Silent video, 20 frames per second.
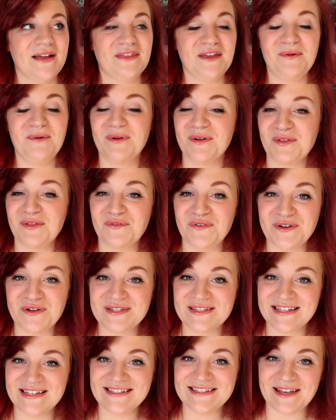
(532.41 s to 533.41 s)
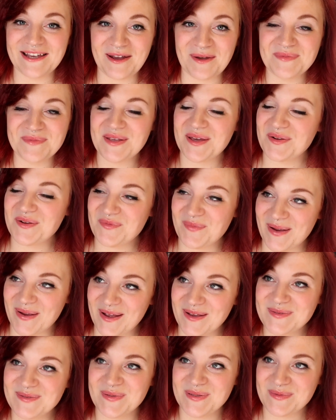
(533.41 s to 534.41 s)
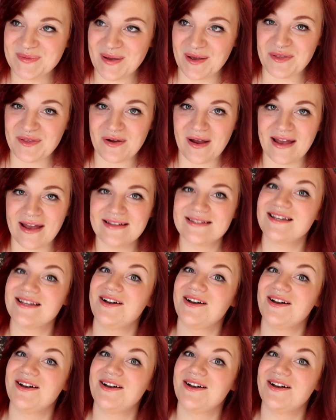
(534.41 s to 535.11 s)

think one of the first things that comes out of my husband's mouth or eye is,